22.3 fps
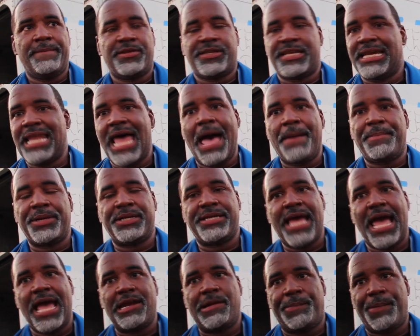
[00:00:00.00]

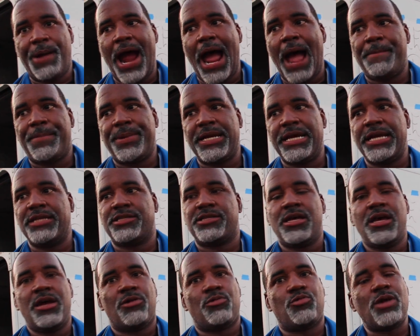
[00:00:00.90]
dilapidated properties,
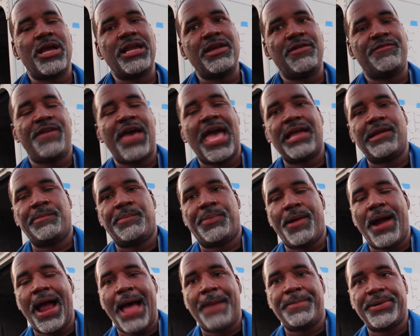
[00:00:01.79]
renovating
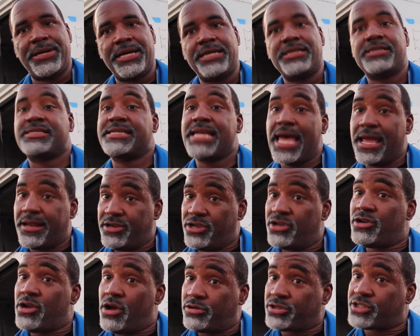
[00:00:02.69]
properties that,
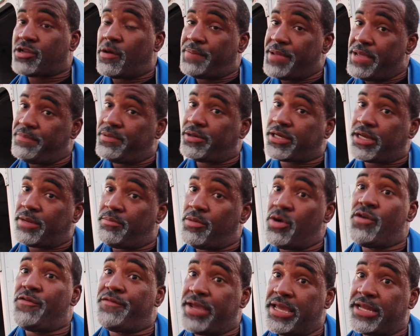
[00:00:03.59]
you know, so people can
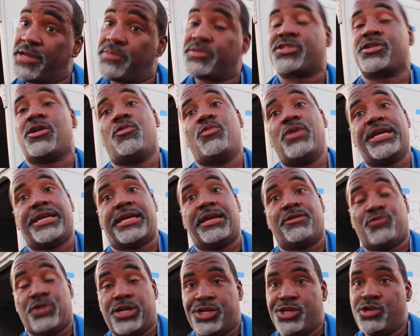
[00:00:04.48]
move in them so we
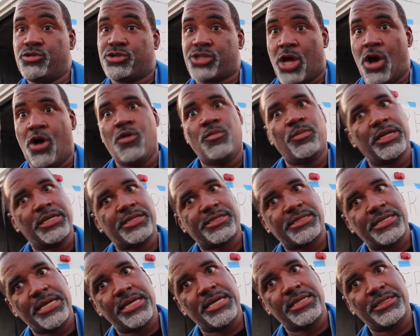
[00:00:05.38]
can reduce
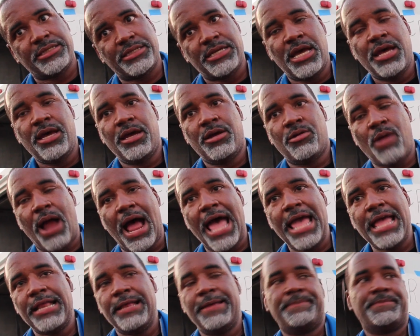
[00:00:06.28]
homelessness,
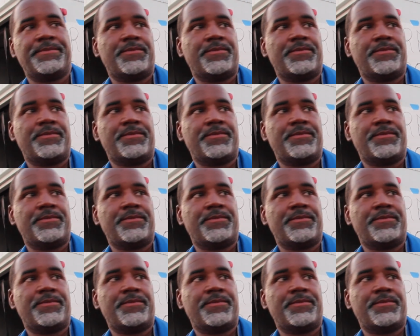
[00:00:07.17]
right?